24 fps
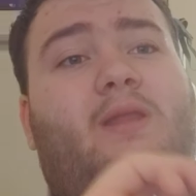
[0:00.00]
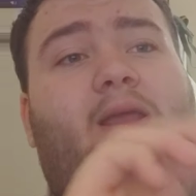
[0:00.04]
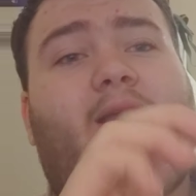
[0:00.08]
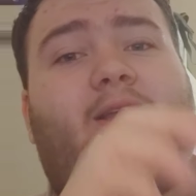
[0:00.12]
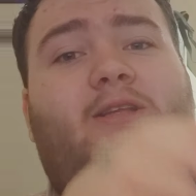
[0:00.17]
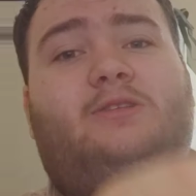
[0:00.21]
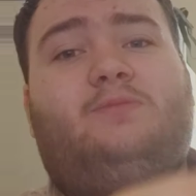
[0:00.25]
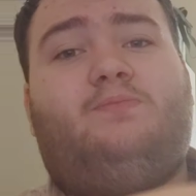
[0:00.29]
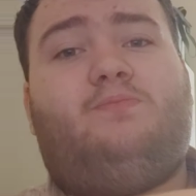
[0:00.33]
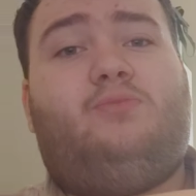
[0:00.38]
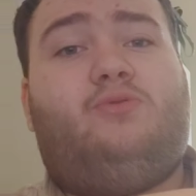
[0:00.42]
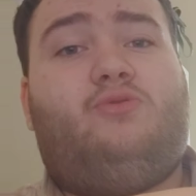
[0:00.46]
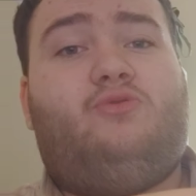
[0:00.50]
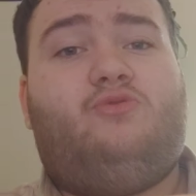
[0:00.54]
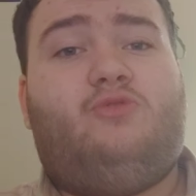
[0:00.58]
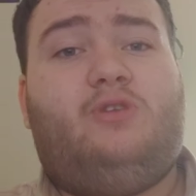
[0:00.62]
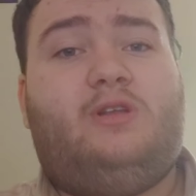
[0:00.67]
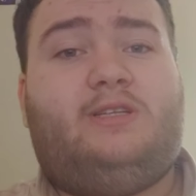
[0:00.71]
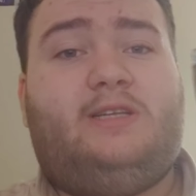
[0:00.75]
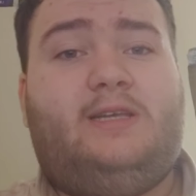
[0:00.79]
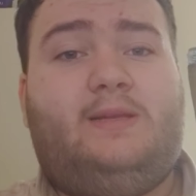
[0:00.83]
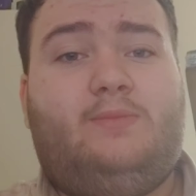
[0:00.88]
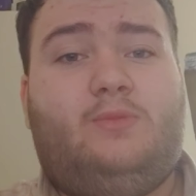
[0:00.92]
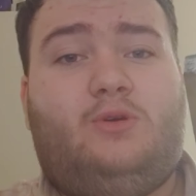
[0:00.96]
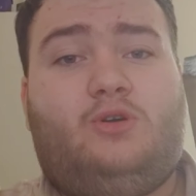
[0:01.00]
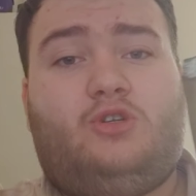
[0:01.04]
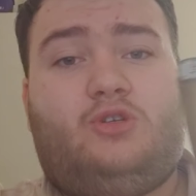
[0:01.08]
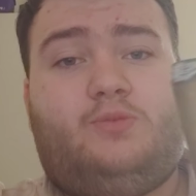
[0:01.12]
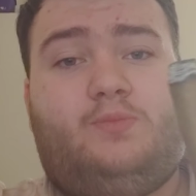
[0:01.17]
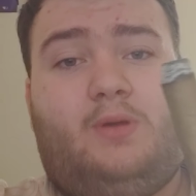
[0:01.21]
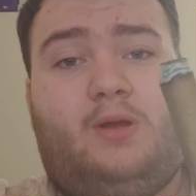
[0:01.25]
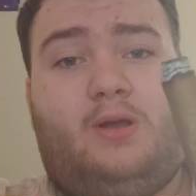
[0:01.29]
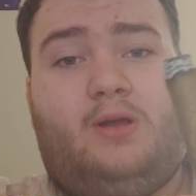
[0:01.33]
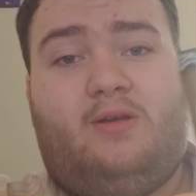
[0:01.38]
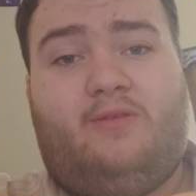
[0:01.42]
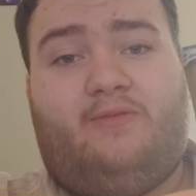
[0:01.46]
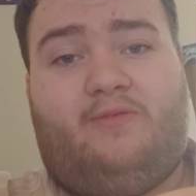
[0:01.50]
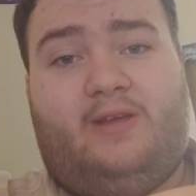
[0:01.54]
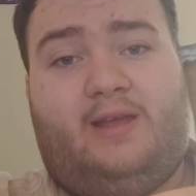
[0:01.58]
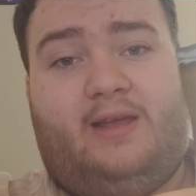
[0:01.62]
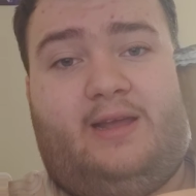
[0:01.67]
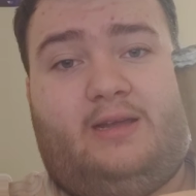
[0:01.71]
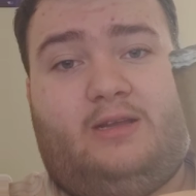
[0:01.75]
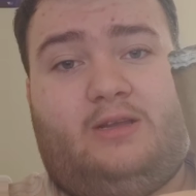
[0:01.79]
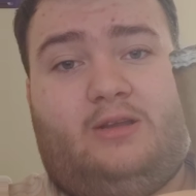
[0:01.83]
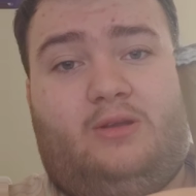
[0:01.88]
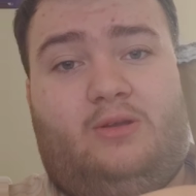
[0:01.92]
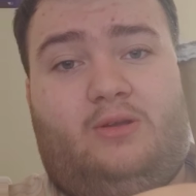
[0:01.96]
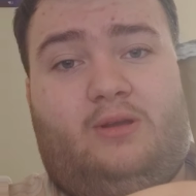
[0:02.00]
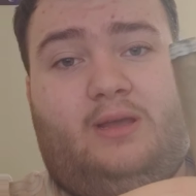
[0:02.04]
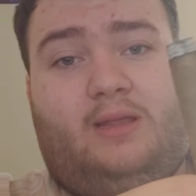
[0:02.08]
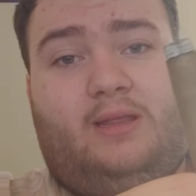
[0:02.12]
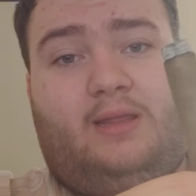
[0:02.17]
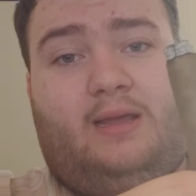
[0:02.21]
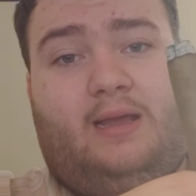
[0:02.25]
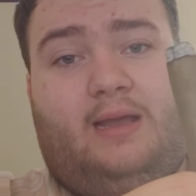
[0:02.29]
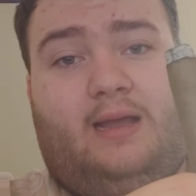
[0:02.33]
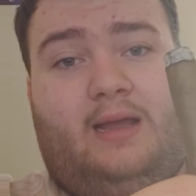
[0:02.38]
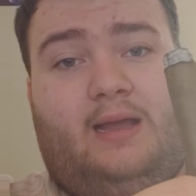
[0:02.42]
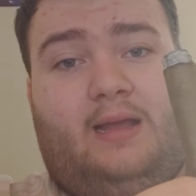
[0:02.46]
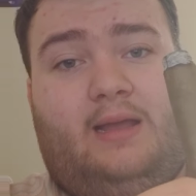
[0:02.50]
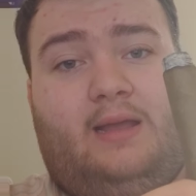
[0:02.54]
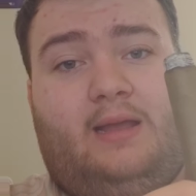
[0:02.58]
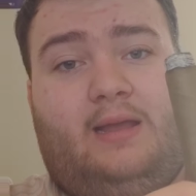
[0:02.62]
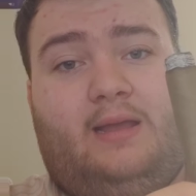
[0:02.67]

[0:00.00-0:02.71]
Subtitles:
is pretty much perfect. Look at that.